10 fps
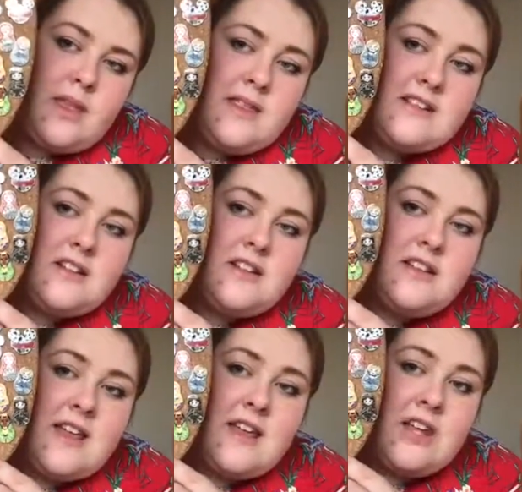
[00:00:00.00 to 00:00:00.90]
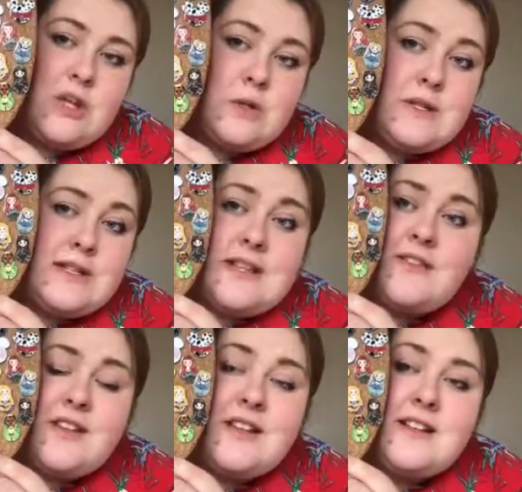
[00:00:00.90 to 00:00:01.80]
these are like cute Disney
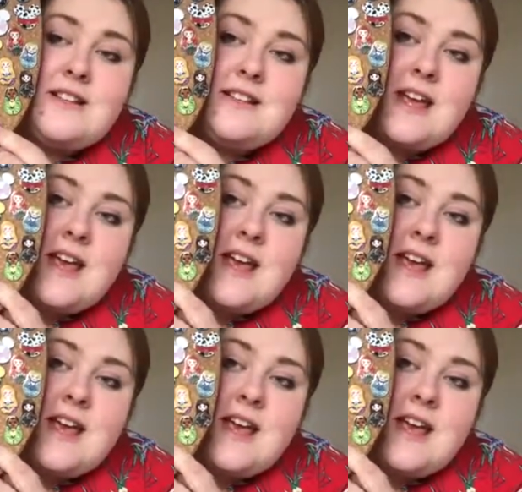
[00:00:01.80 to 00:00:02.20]
villains.